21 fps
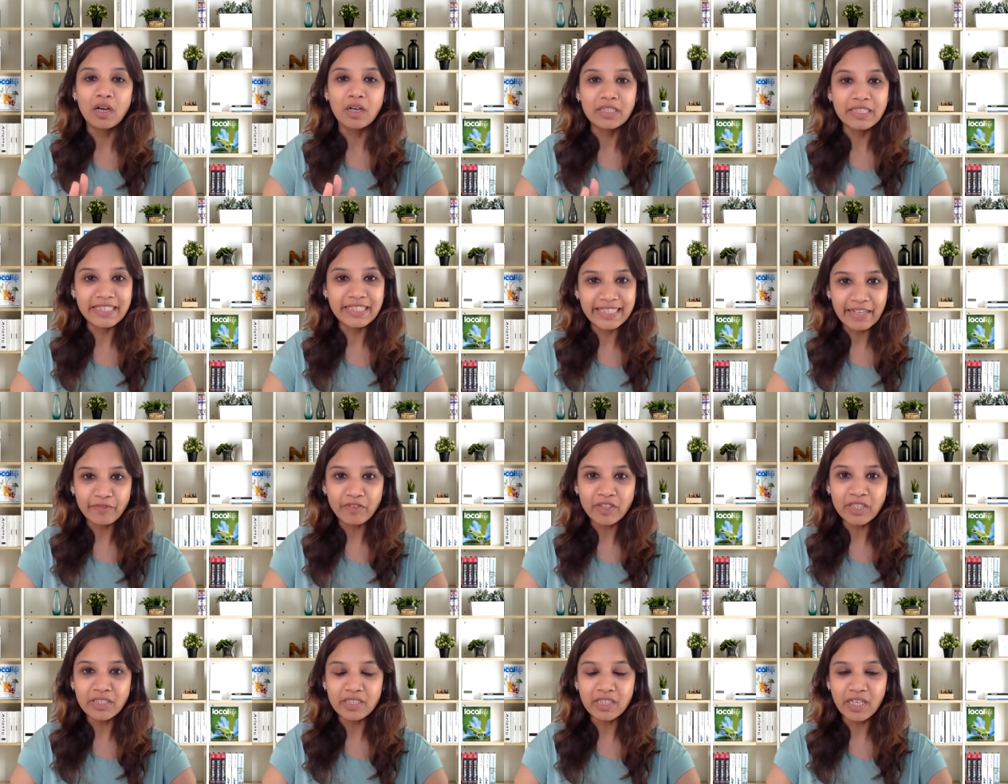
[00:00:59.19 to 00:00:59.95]

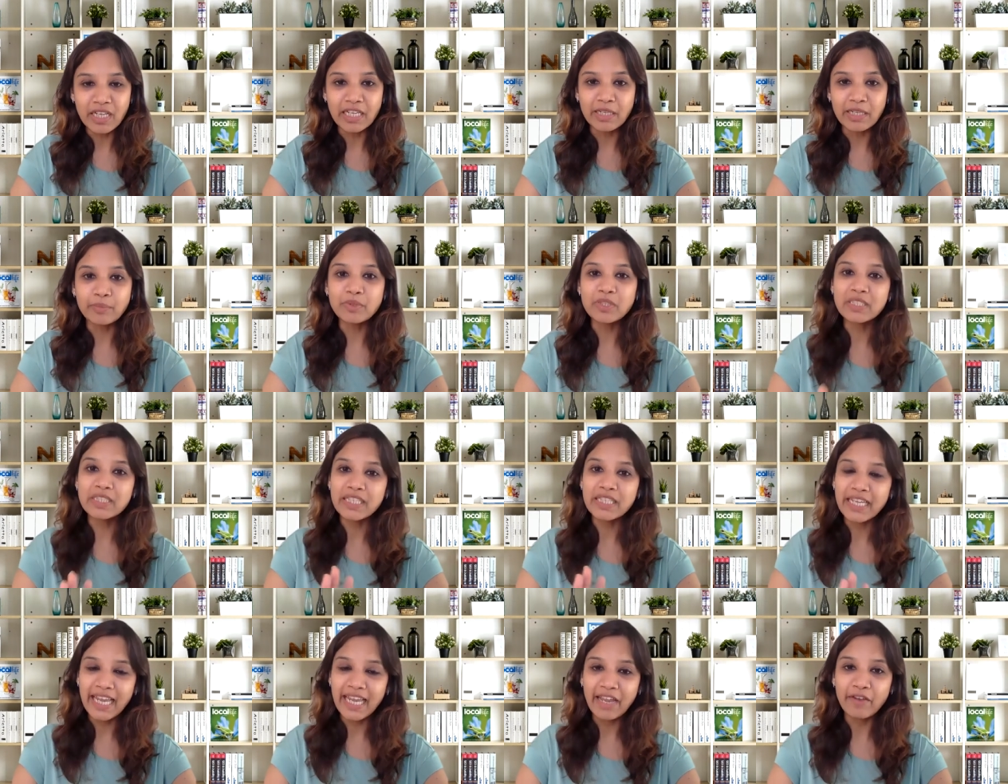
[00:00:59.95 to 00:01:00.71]
7 times
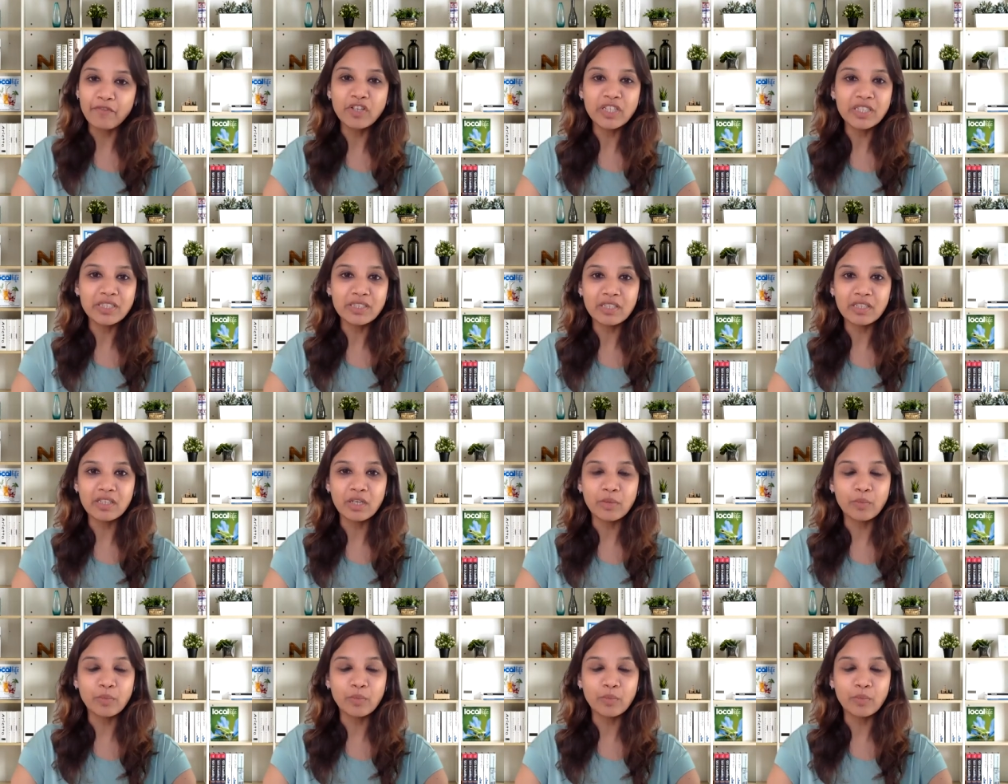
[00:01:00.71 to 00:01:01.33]
every single